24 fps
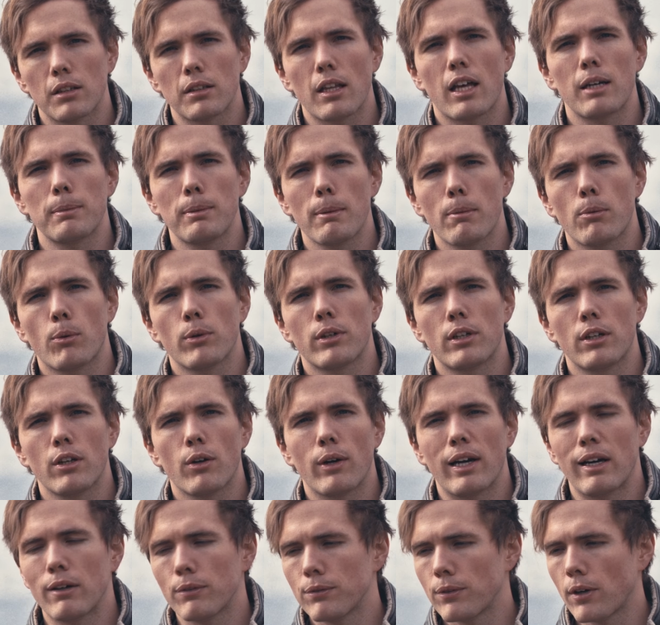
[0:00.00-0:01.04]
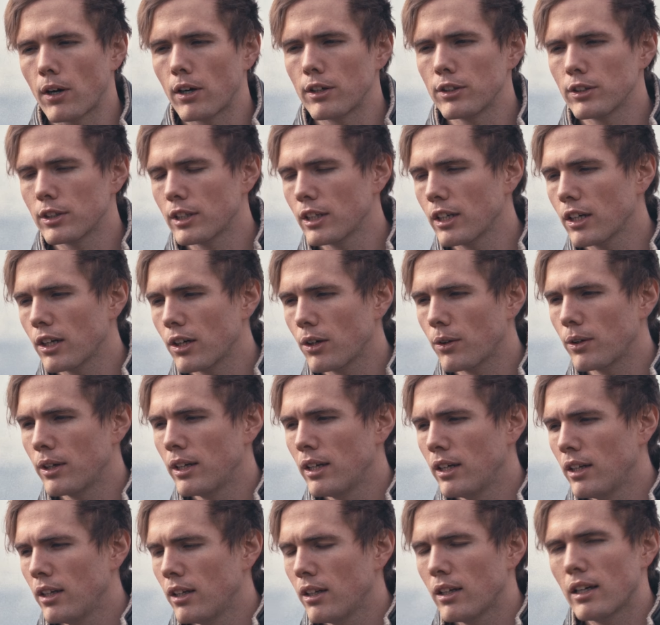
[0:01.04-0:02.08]
A lot of people want to know how far you can go
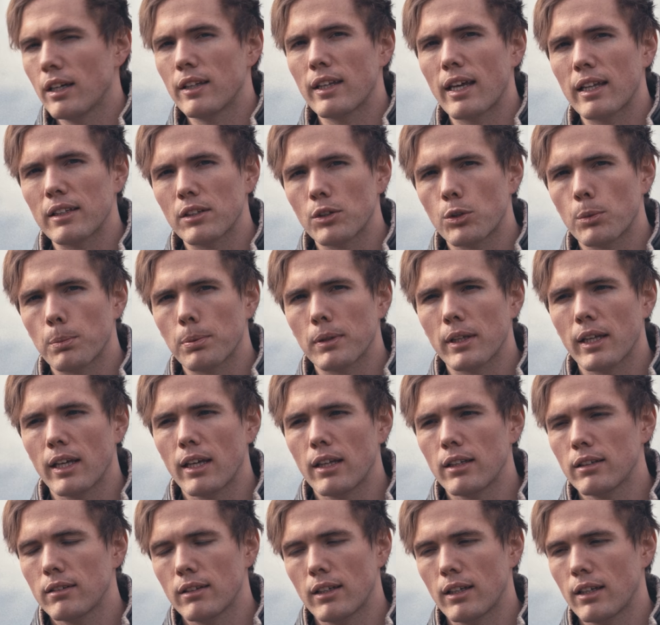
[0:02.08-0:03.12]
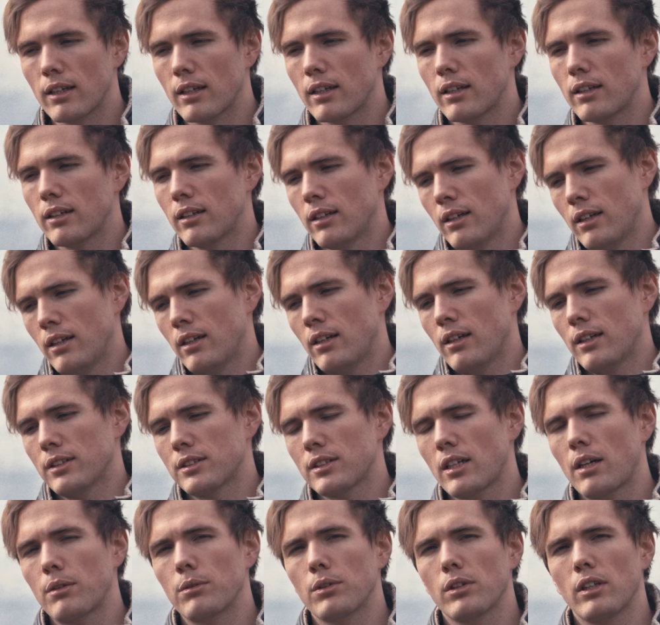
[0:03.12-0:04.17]
in that little plane, and it's
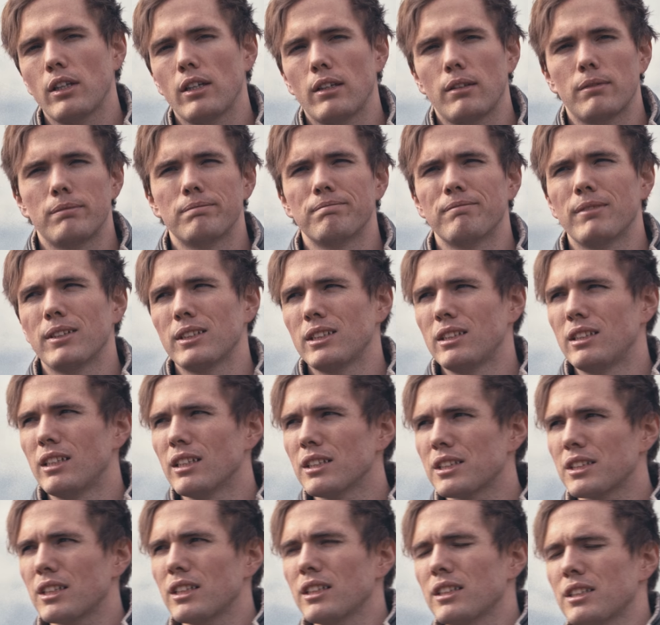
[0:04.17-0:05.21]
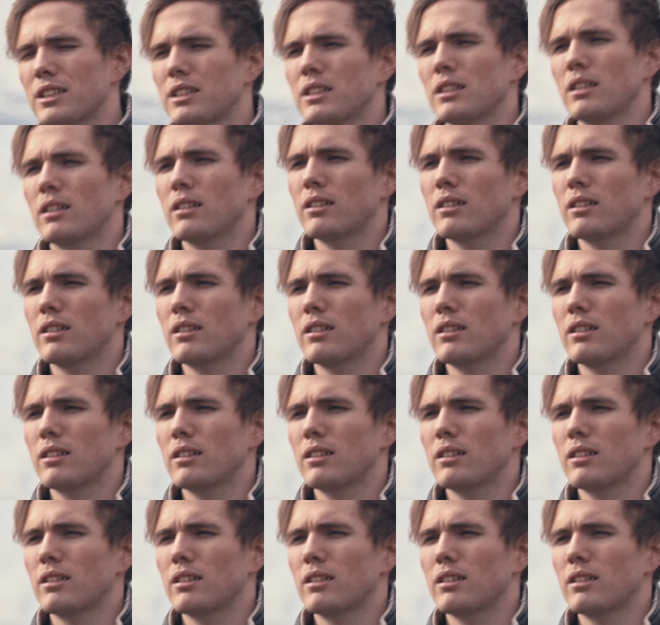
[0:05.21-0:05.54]
not really distance,